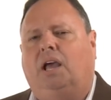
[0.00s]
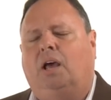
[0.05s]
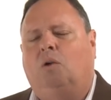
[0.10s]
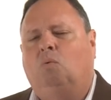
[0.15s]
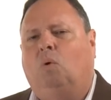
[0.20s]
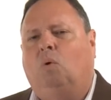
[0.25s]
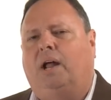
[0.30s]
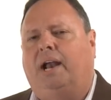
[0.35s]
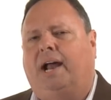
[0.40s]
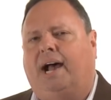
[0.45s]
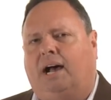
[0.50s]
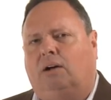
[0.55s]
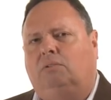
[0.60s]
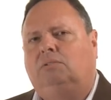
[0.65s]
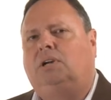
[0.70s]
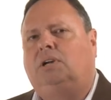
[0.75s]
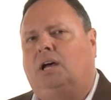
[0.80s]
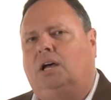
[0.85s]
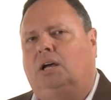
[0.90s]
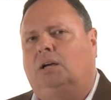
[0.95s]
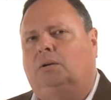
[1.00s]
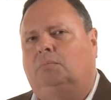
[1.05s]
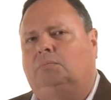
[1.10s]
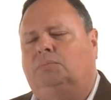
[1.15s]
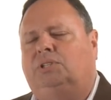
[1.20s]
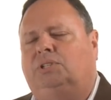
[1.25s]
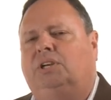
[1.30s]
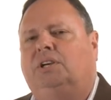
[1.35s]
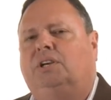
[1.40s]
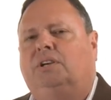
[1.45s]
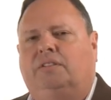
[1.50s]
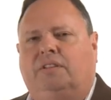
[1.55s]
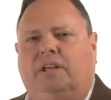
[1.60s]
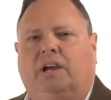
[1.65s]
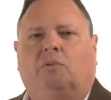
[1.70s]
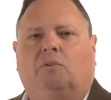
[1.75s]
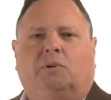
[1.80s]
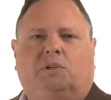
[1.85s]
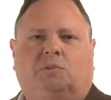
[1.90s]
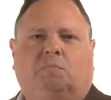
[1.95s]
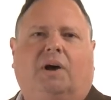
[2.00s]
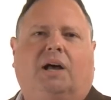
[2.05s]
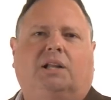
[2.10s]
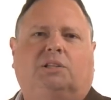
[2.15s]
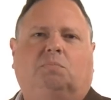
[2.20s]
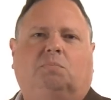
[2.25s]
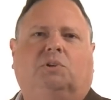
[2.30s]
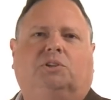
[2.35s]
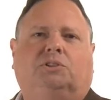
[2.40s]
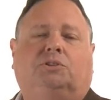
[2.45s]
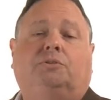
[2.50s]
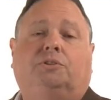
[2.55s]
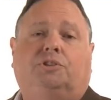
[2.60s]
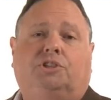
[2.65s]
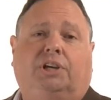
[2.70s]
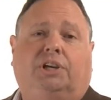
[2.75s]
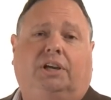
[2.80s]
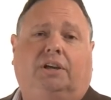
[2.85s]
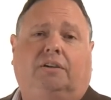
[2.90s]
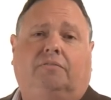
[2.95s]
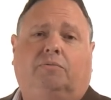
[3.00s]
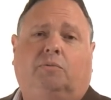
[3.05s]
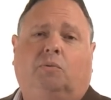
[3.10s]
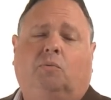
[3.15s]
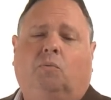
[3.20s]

and what outcomes they're responsible to achieve,